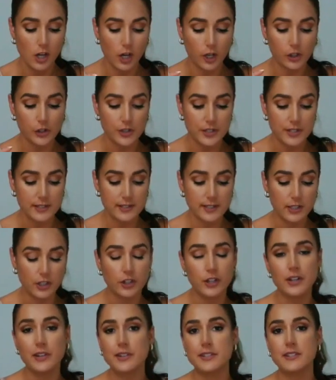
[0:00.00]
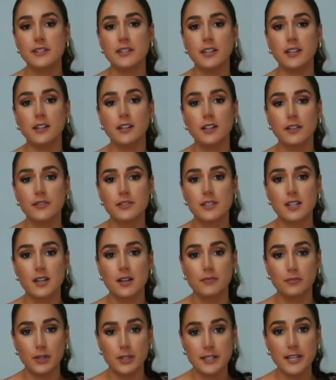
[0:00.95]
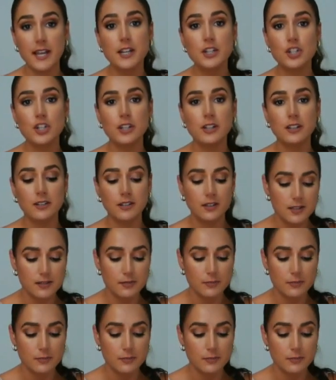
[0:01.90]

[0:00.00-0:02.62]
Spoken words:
are in serious need of some attention,